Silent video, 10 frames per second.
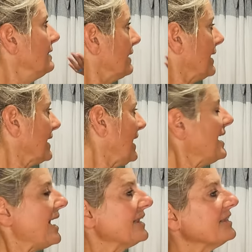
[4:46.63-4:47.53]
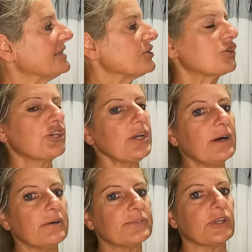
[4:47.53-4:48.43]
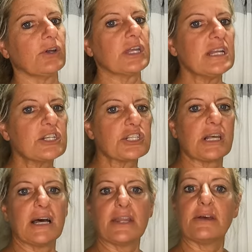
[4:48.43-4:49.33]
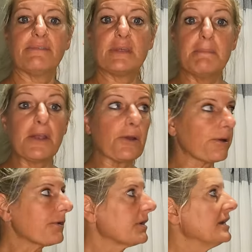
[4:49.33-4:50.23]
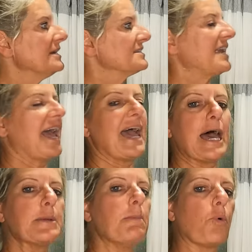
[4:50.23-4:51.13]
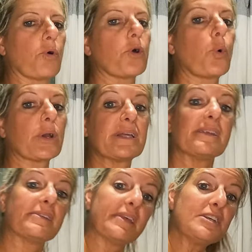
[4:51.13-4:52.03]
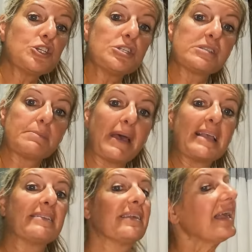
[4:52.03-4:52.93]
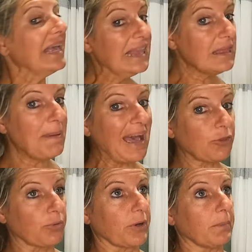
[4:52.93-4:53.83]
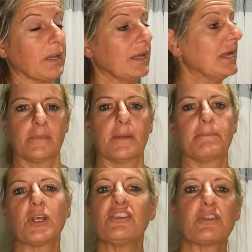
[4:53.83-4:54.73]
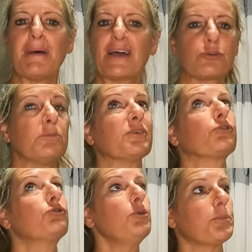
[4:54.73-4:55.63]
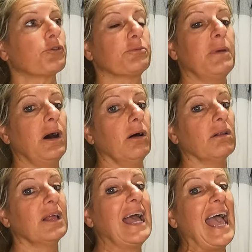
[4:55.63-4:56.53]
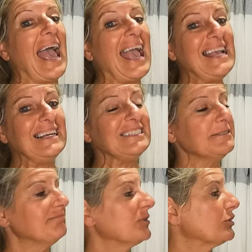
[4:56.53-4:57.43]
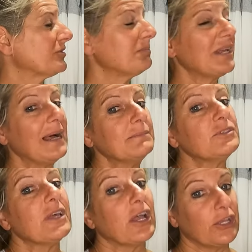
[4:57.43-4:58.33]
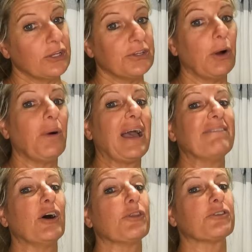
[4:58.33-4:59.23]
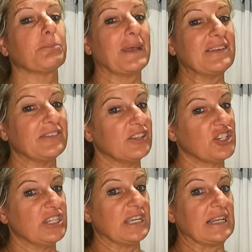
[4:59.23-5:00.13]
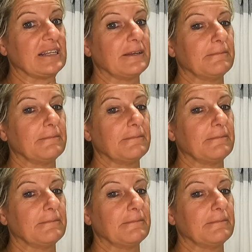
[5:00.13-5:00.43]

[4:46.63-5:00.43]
Like I added these shelves on each side of the mirror to add more organization space in the bathroom because the bathroom is super small and sometimes you don't have all the space that you need.